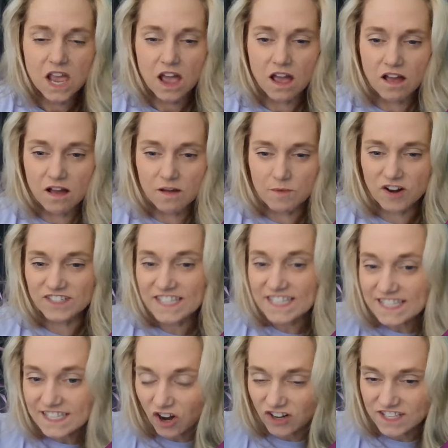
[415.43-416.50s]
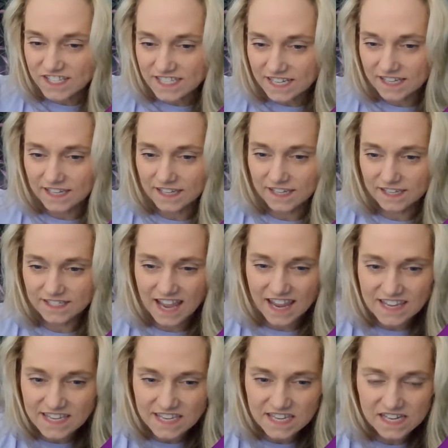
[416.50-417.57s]
artsy,
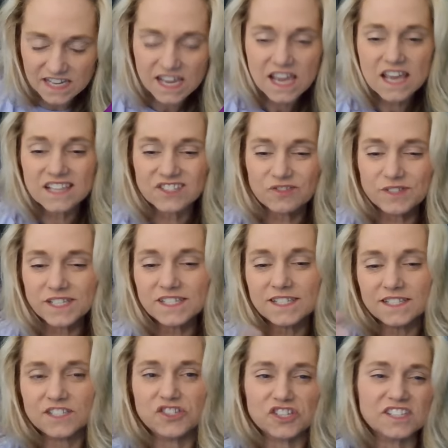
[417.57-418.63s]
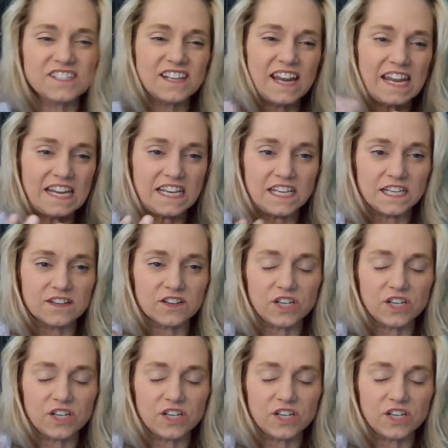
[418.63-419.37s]
techie? So since it's just a